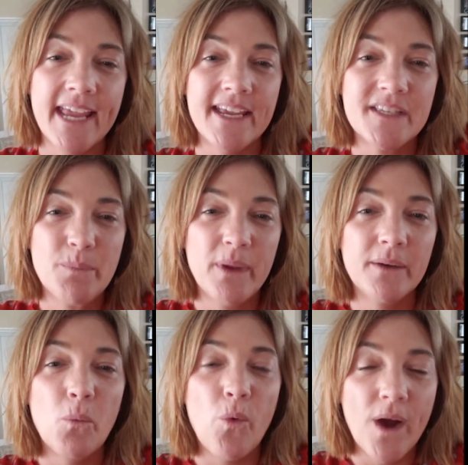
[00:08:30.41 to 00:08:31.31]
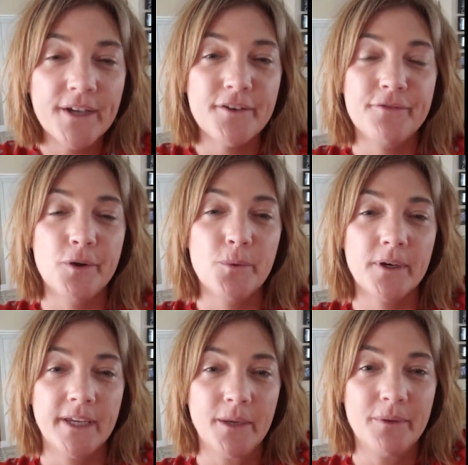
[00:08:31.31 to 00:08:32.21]
It's been wonderful
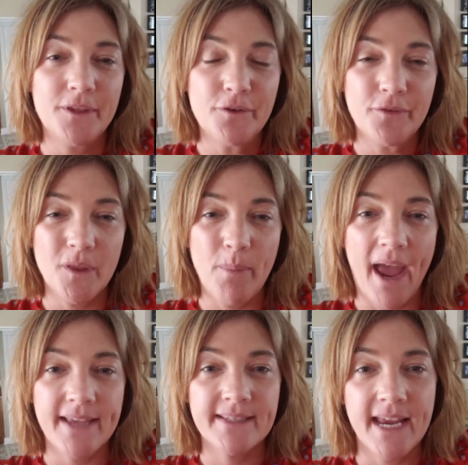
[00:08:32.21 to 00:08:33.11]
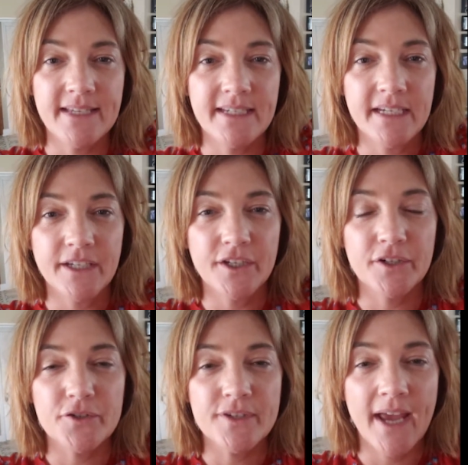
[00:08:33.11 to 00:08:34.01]
working with you for the past 18
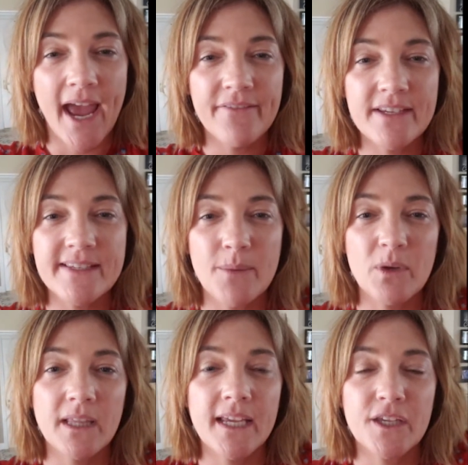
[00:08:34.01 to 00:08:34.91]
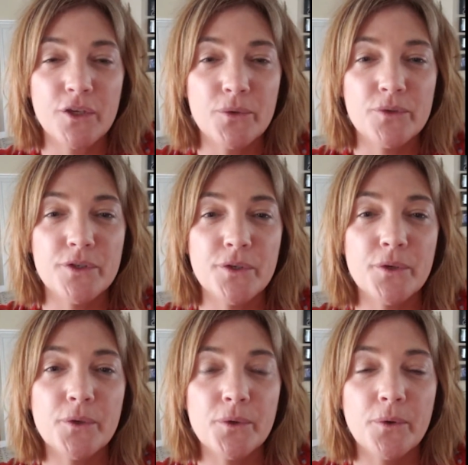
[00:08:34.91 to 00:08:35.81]
years. Having someone like you
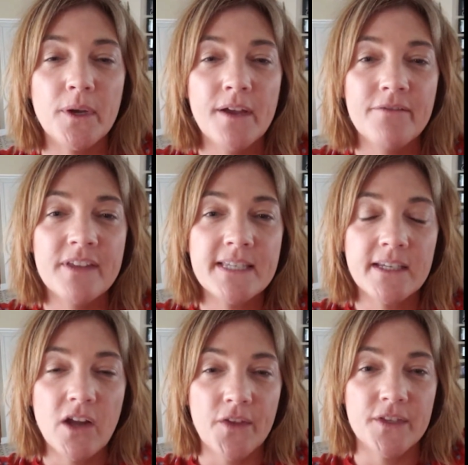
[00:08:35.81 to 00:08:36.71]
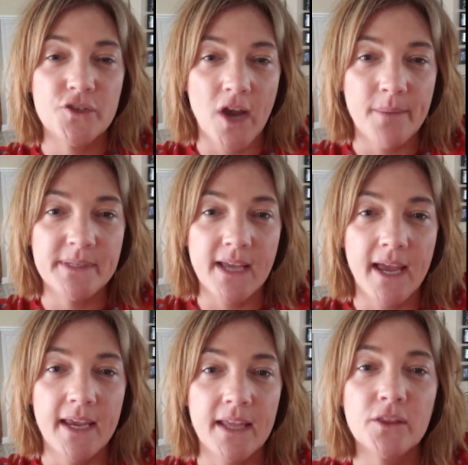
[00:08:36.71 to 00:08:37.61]
to visit on the job
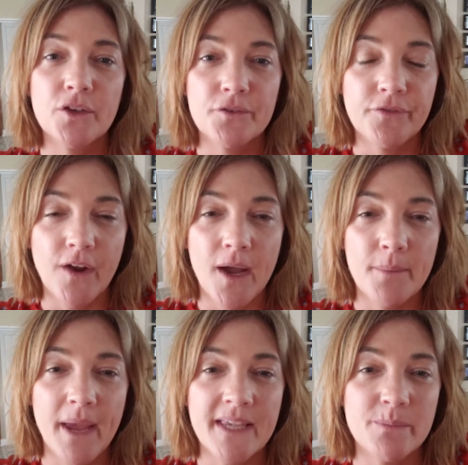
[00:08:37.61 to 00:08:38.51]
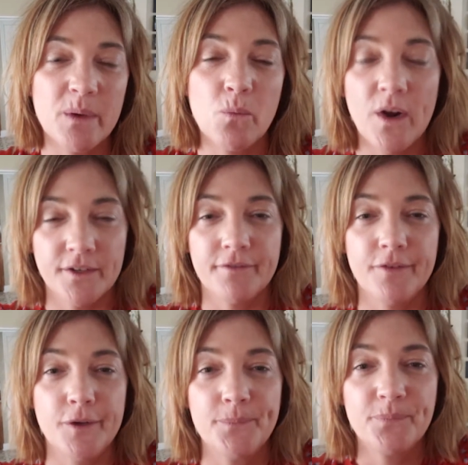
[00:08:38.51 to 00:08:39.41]
site and learn from has been
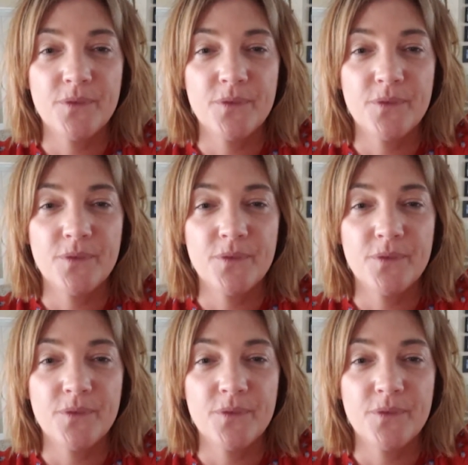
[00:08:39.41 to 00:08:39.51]
wonderful.